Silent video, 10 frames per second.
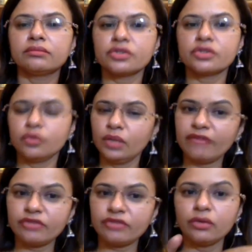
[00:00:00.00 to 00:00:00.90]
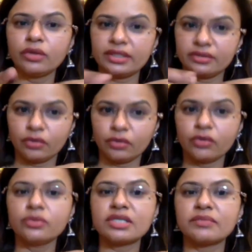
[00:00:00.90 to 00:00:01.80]
you will have to look at
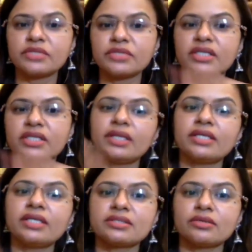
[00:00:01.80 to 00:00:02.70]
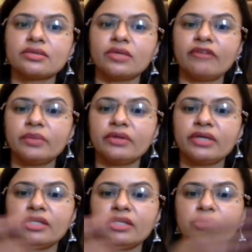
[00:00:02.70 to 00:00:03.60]
your own subject, as well as you'll have to be
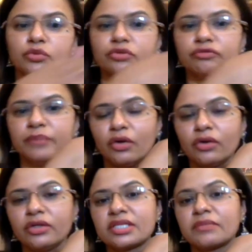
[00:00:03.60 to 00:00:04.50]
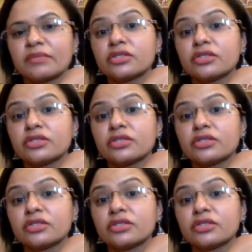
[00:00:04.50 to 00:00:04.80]
ready to move beyond your subject.